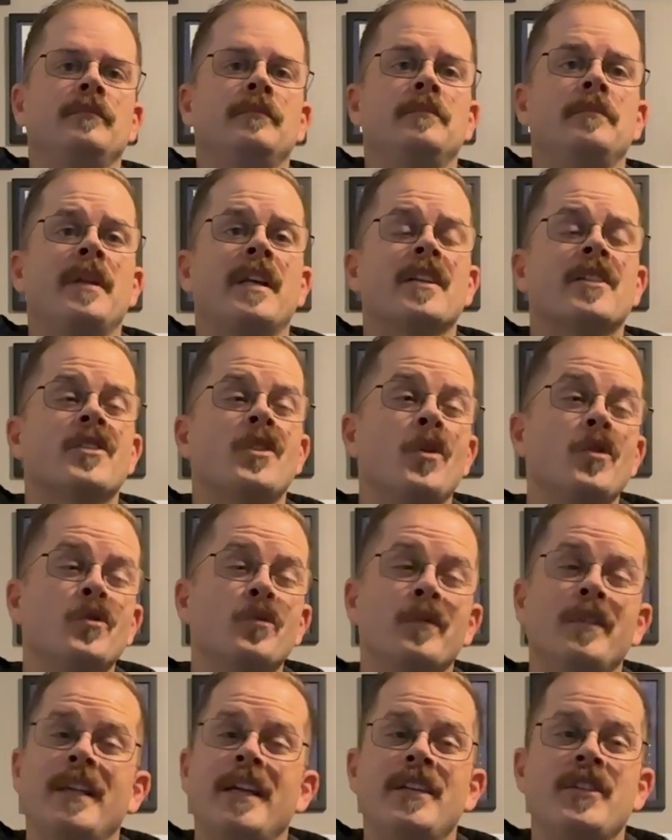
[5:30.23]
Because those
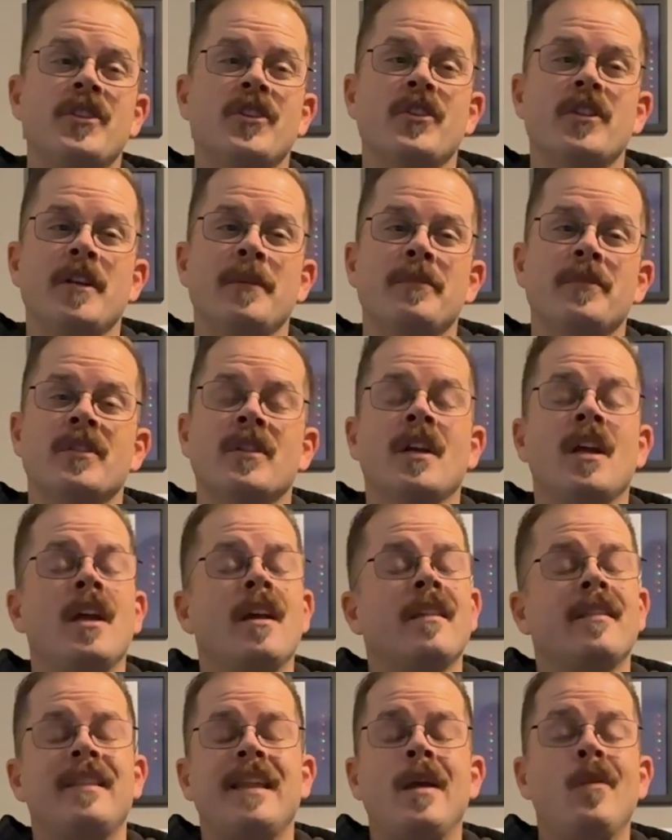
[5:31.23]
relationships,
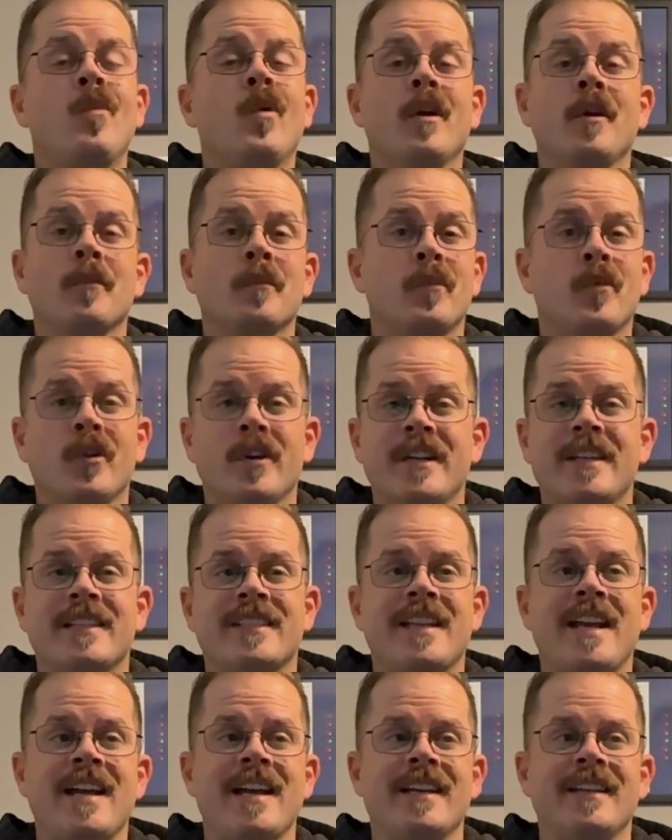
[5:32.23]
they weren't
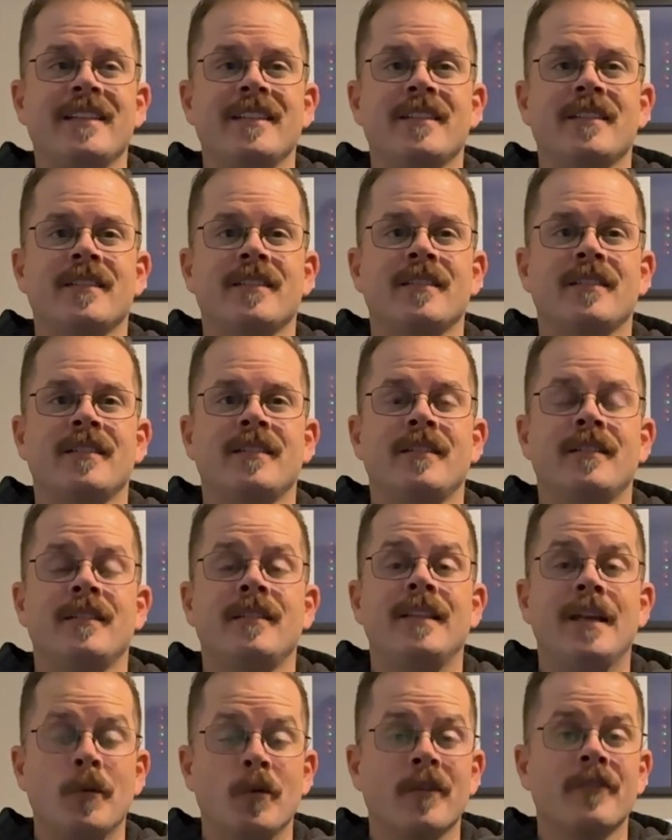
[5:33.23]
pre-assigned.
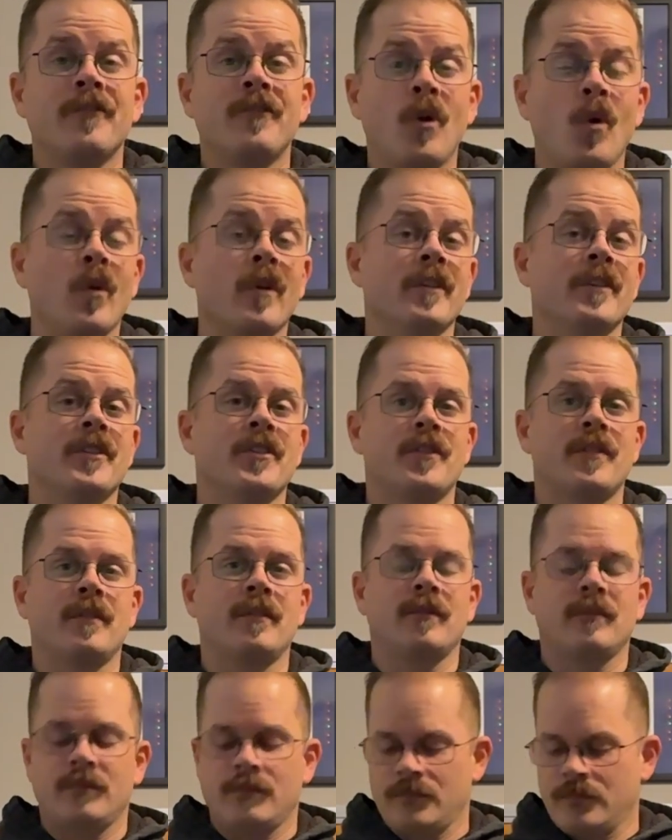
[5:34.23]
They were forged,
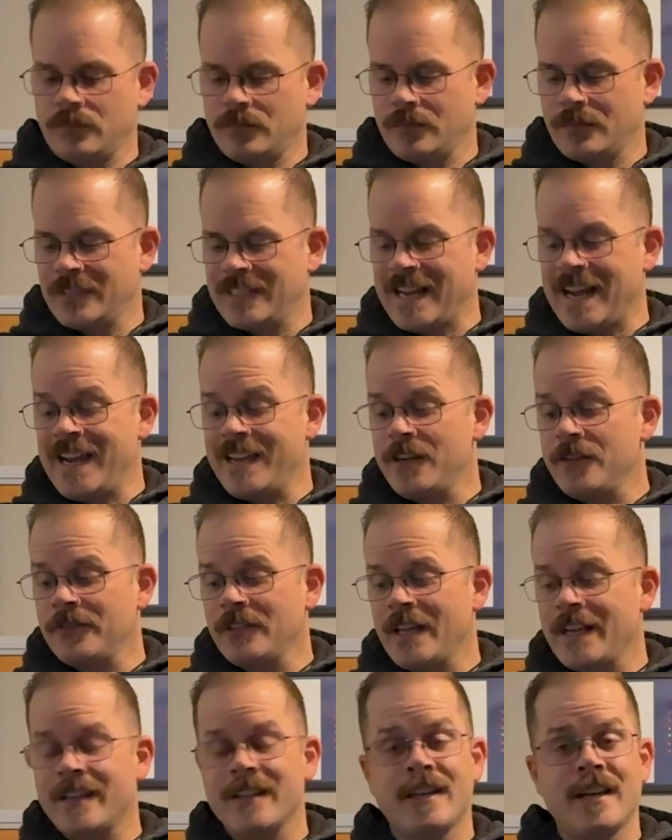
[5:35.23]
kind of
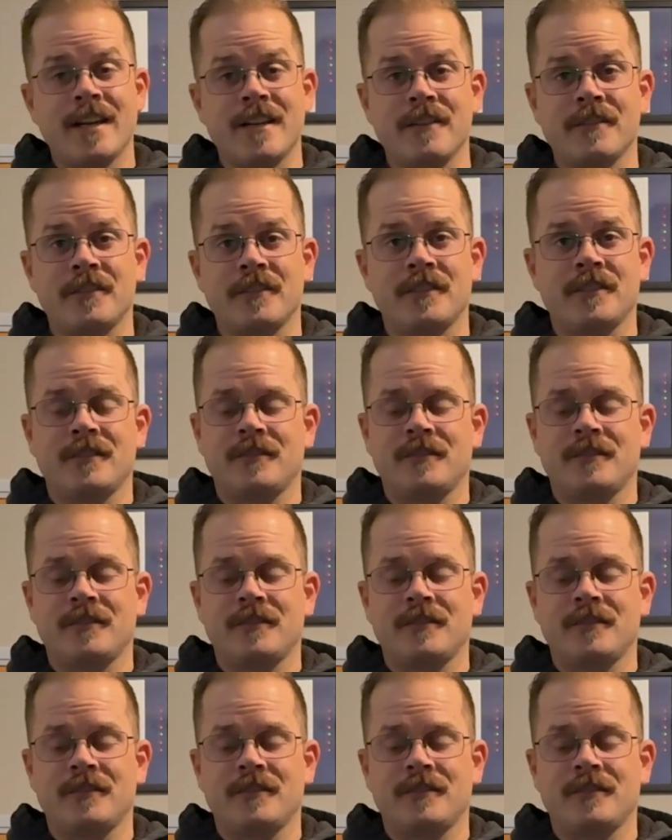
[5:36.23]
like a knife.